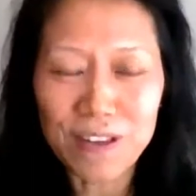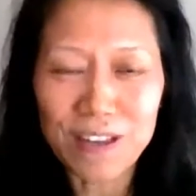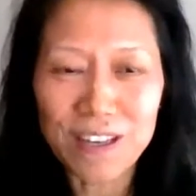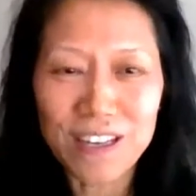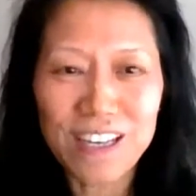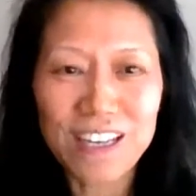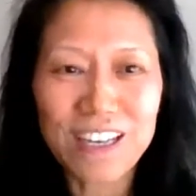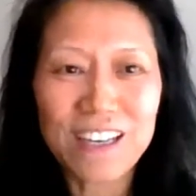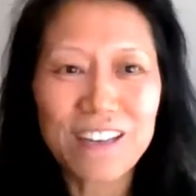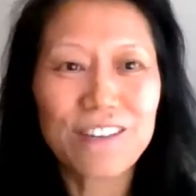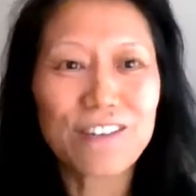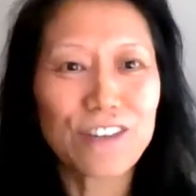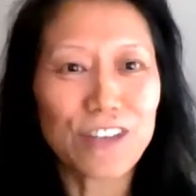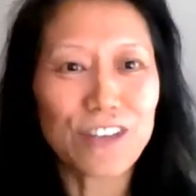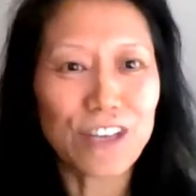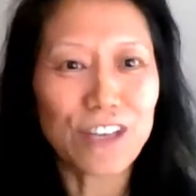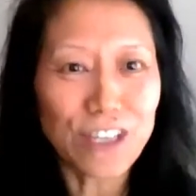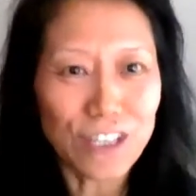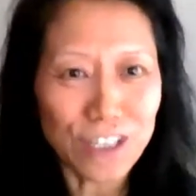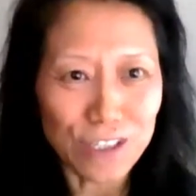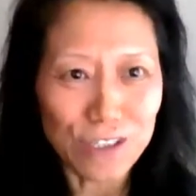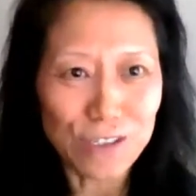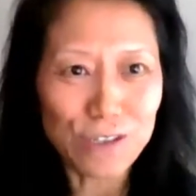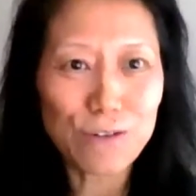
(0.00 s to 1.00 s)

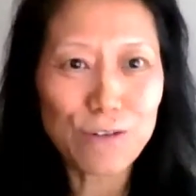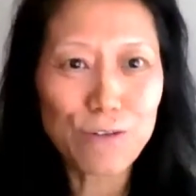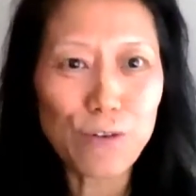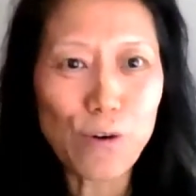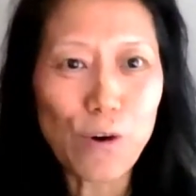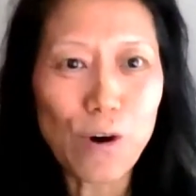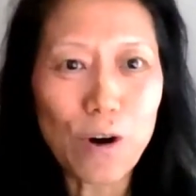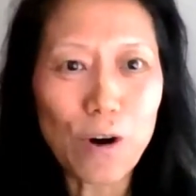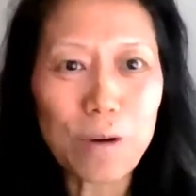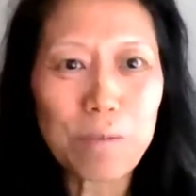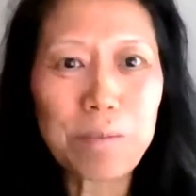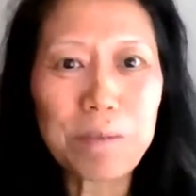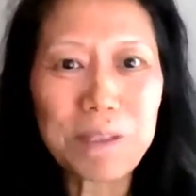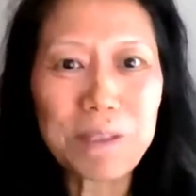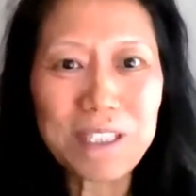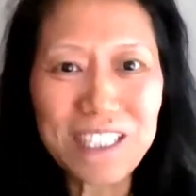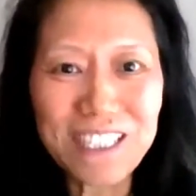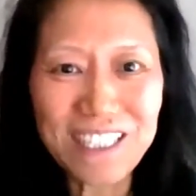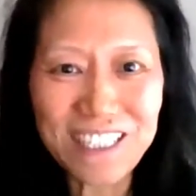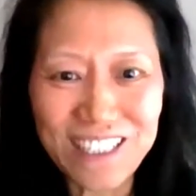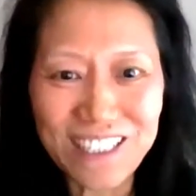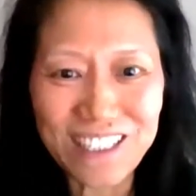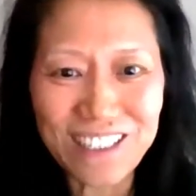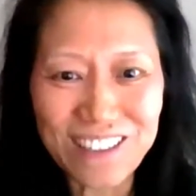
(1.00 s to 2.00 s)
Thank you for being
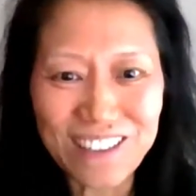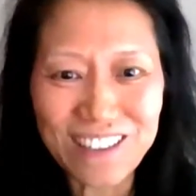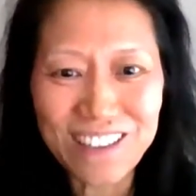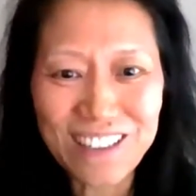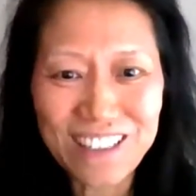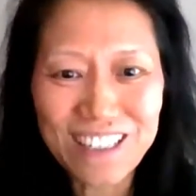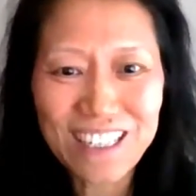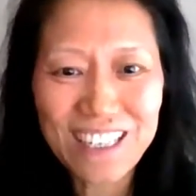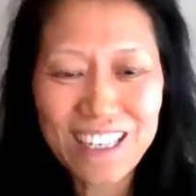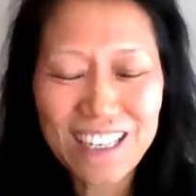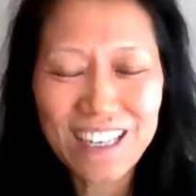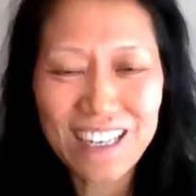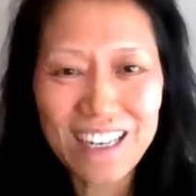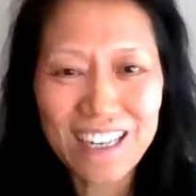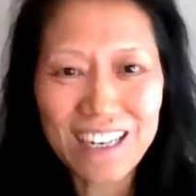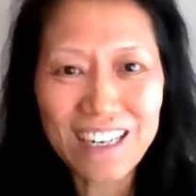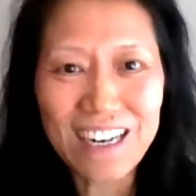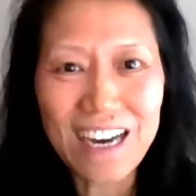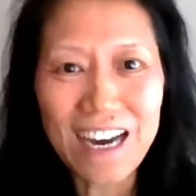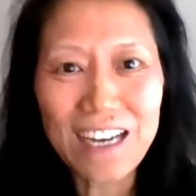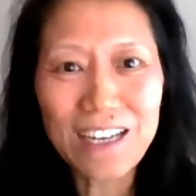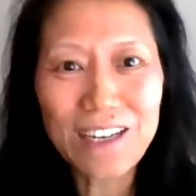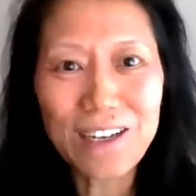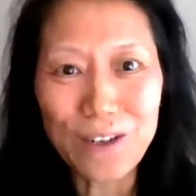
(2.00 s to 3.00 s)
here, and
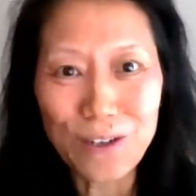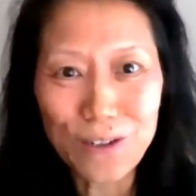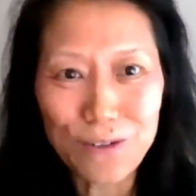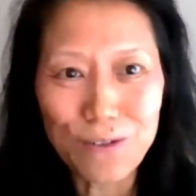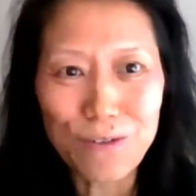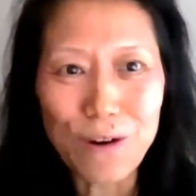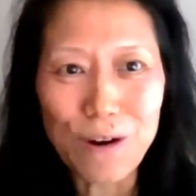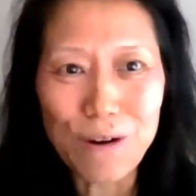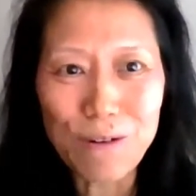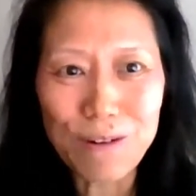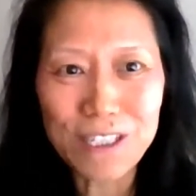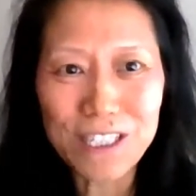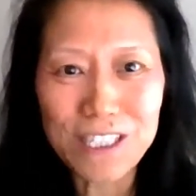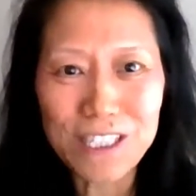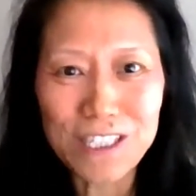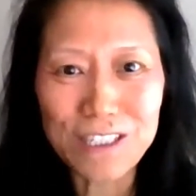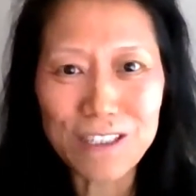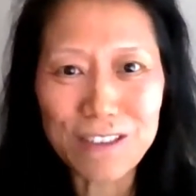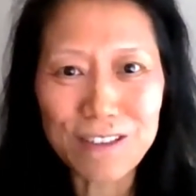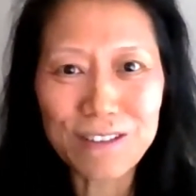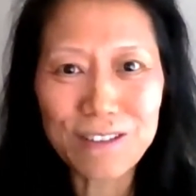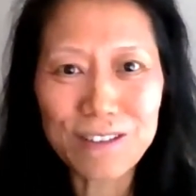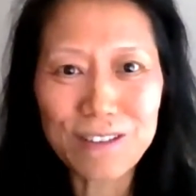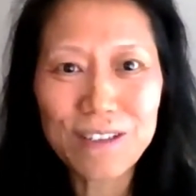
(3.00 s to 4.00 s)
I look forward
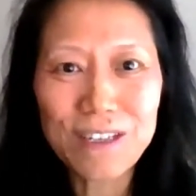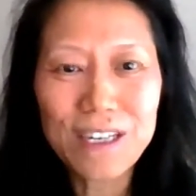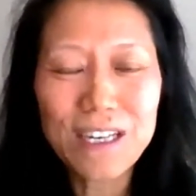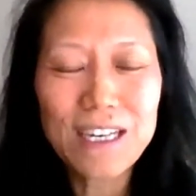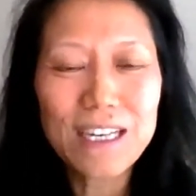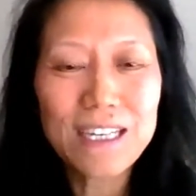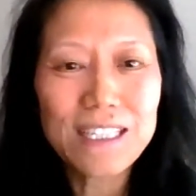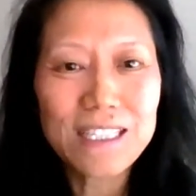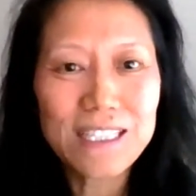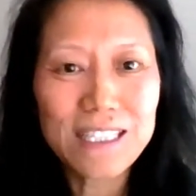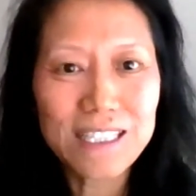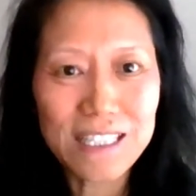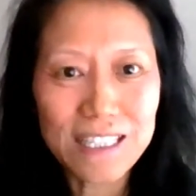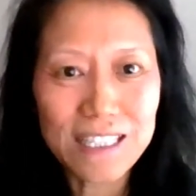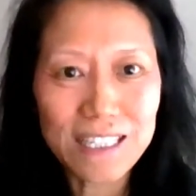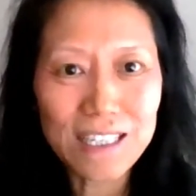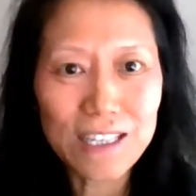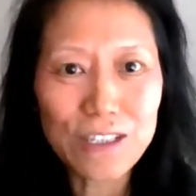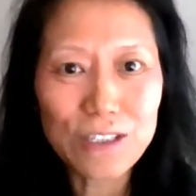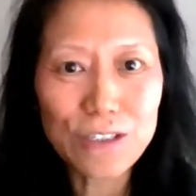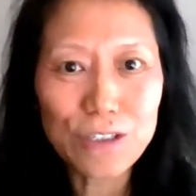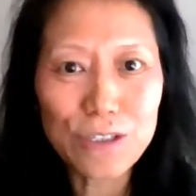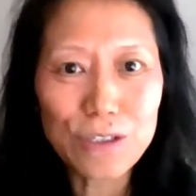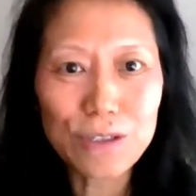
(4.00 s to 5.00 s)
to seeing
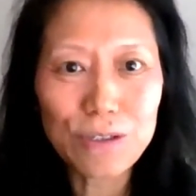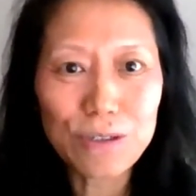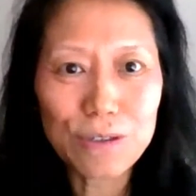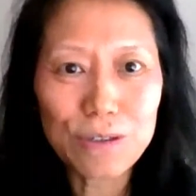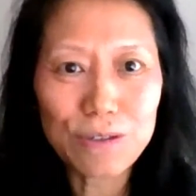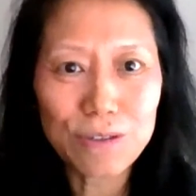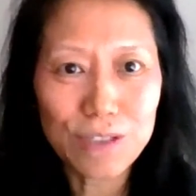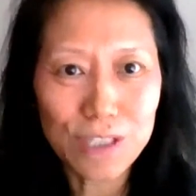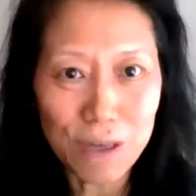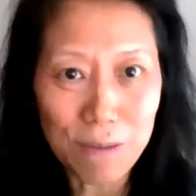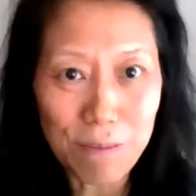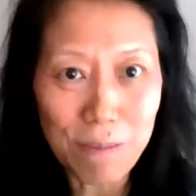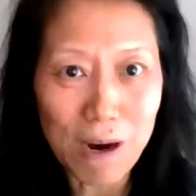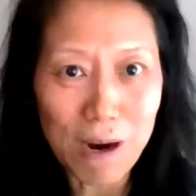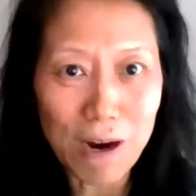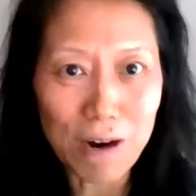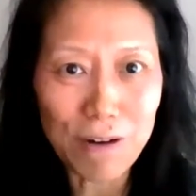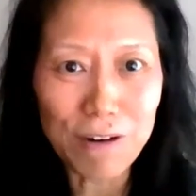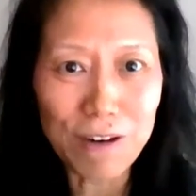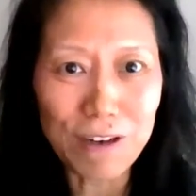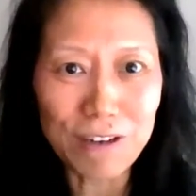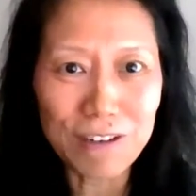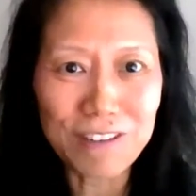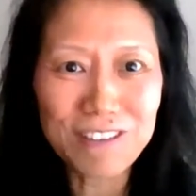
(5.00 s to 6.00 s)
you
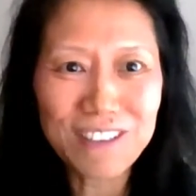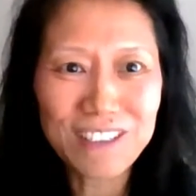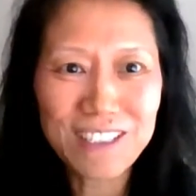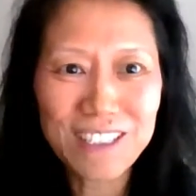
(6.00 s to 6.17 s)
tomorrow.